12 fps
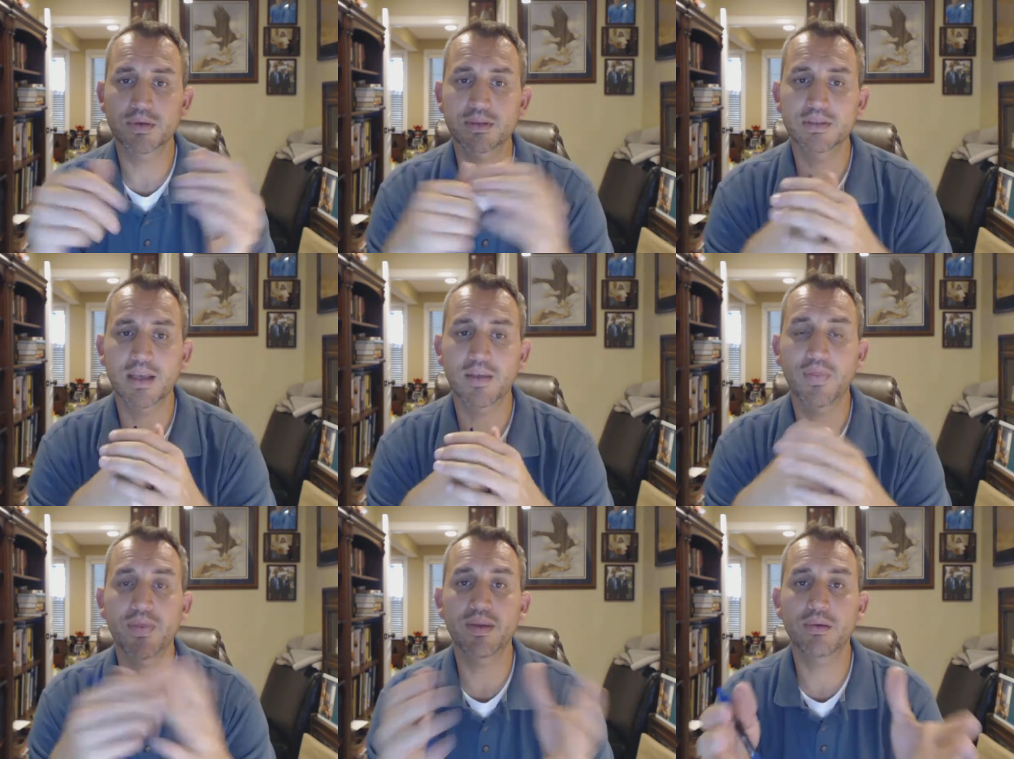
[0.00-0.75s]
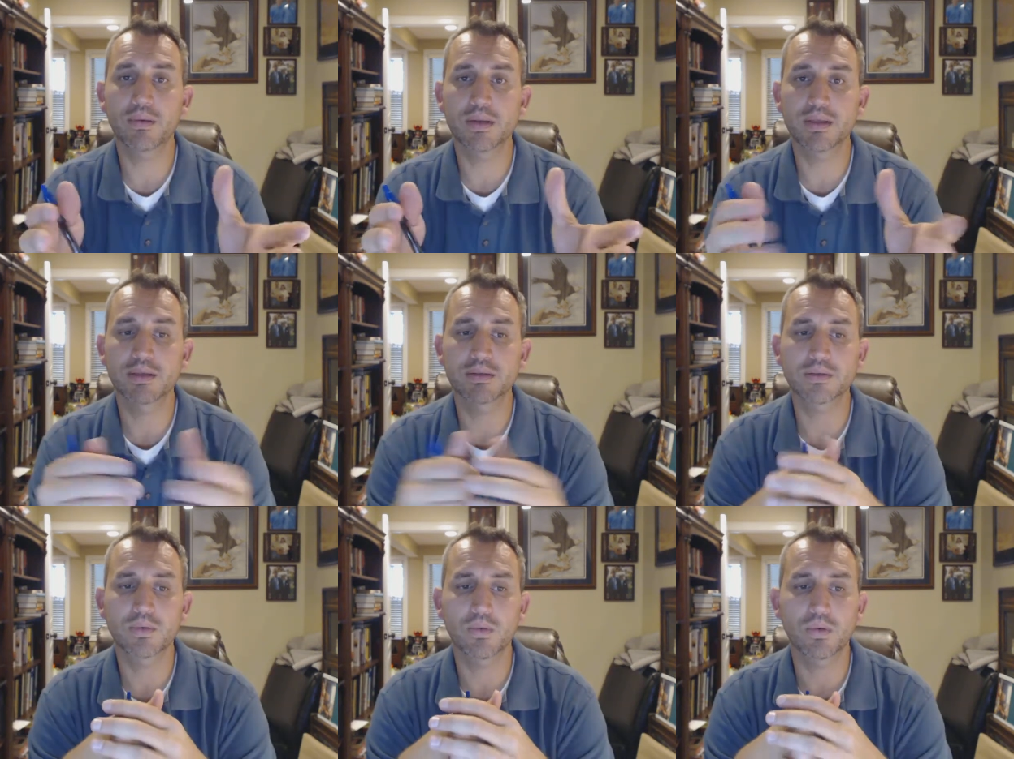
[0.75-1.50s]
Let's say
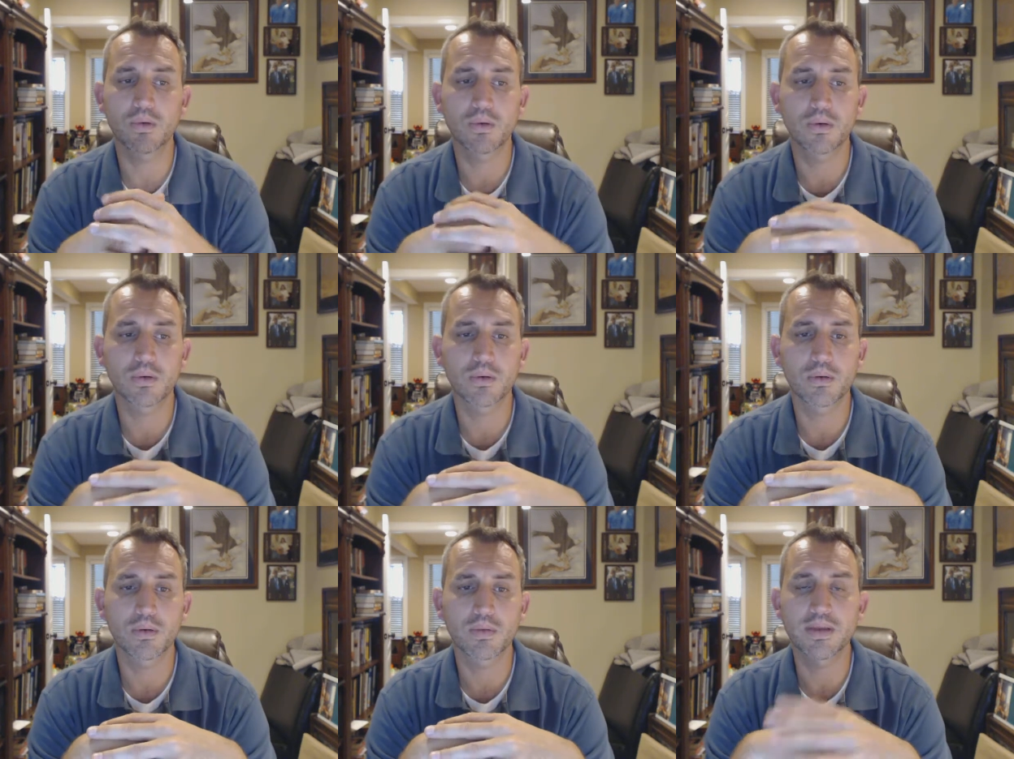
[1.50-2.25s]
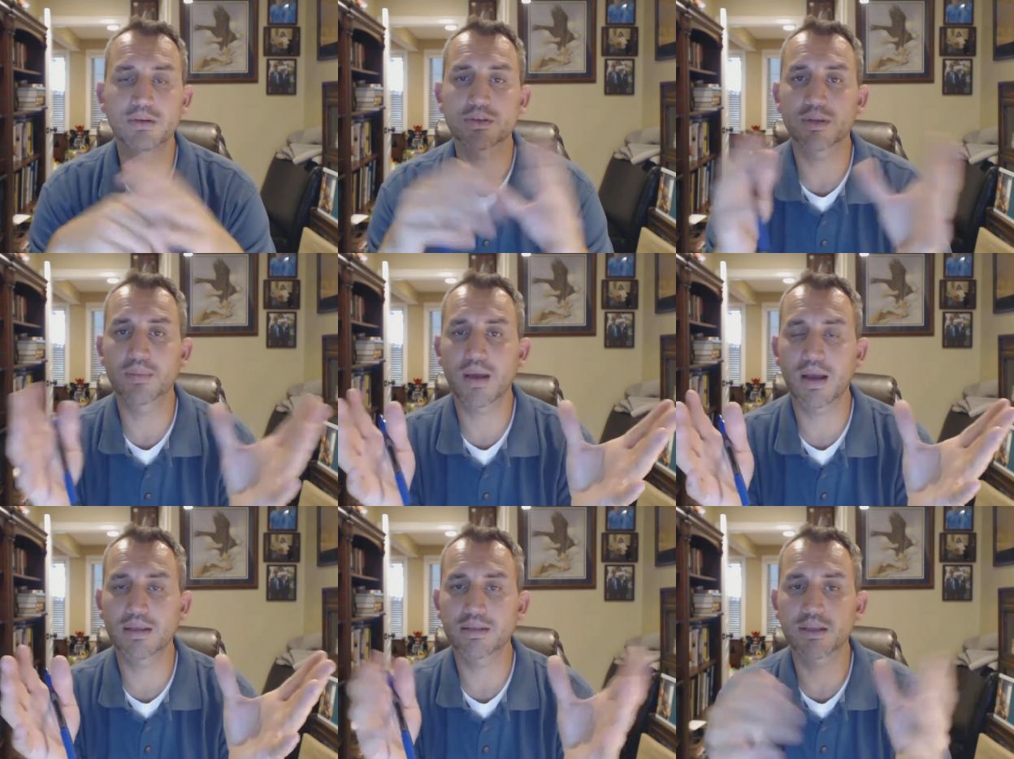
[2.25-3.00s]
theories or leadership
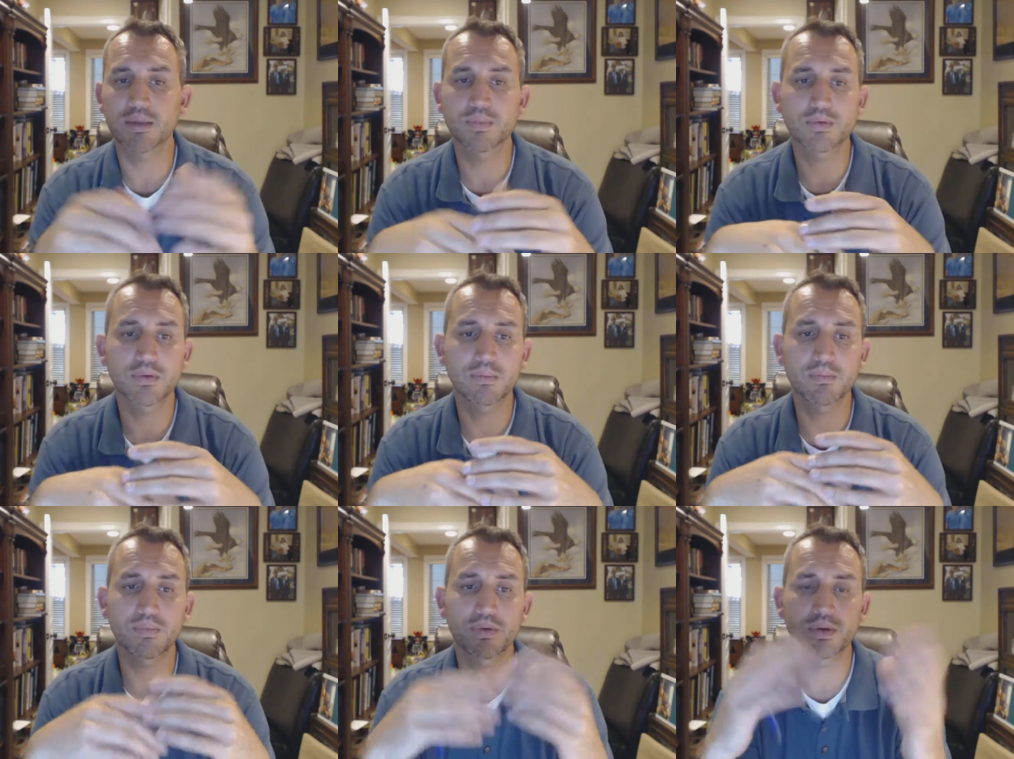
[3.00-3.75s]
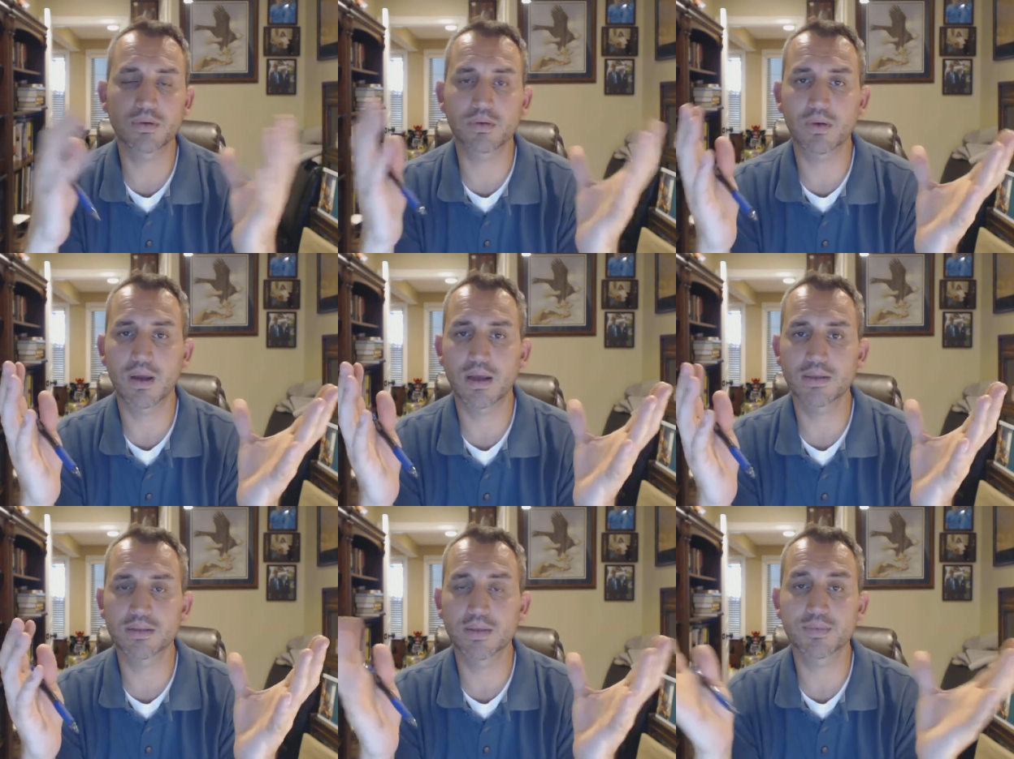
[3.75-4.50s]
concepts or political
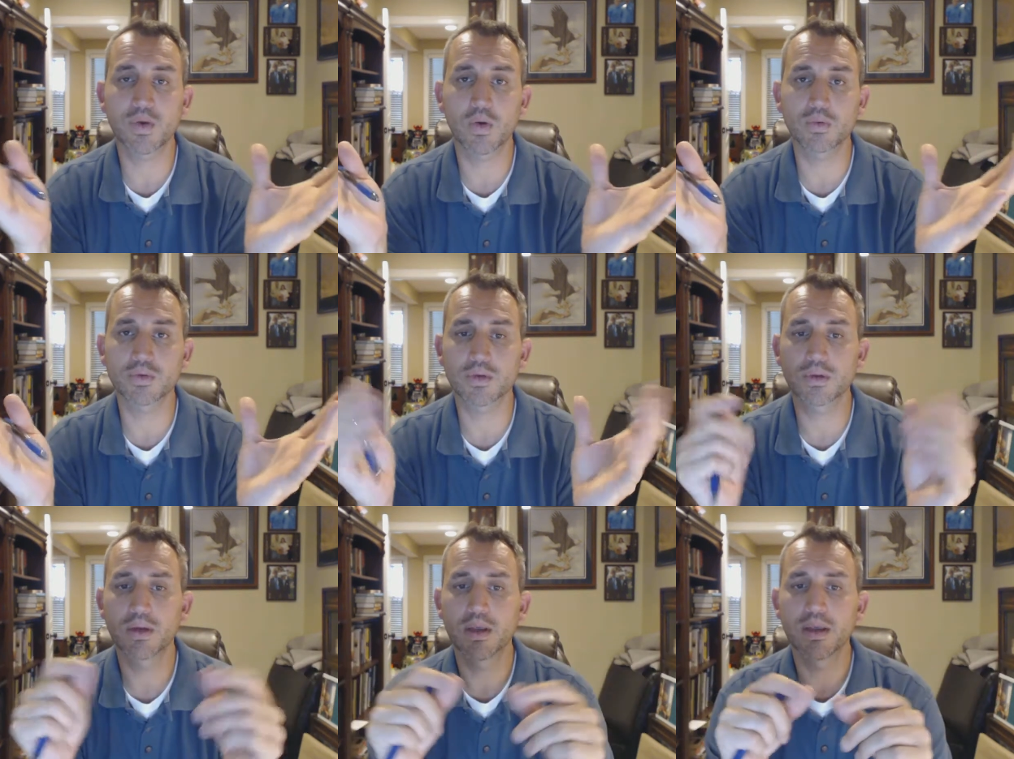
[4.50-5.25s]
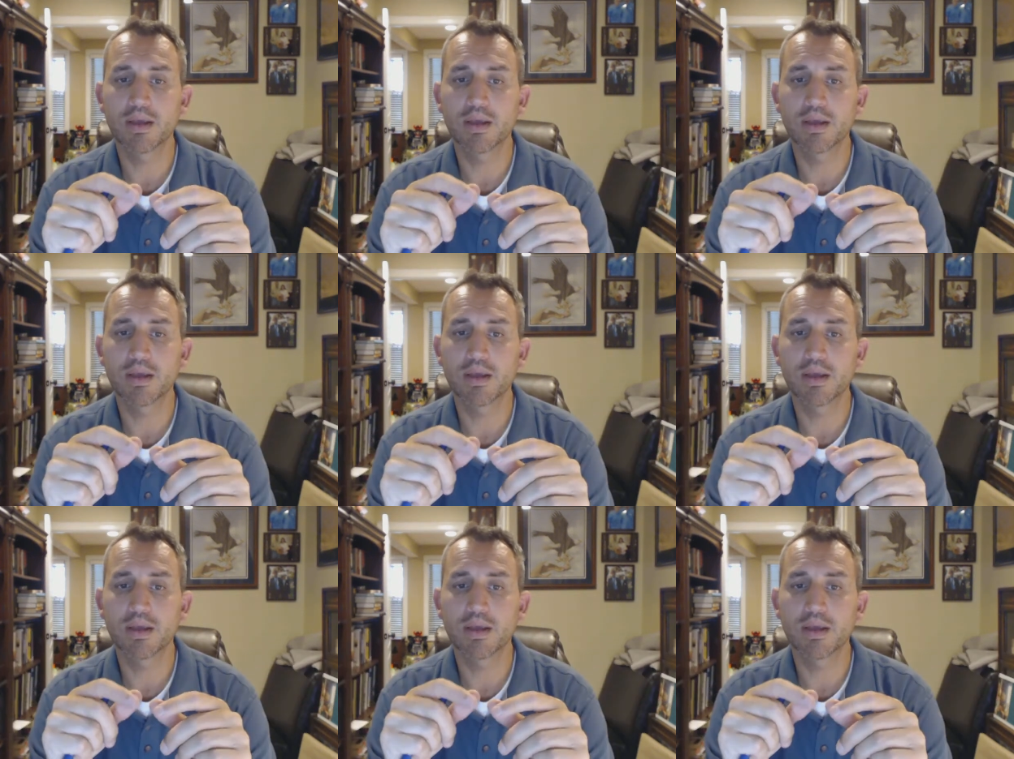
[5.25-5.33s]
concepts, culture.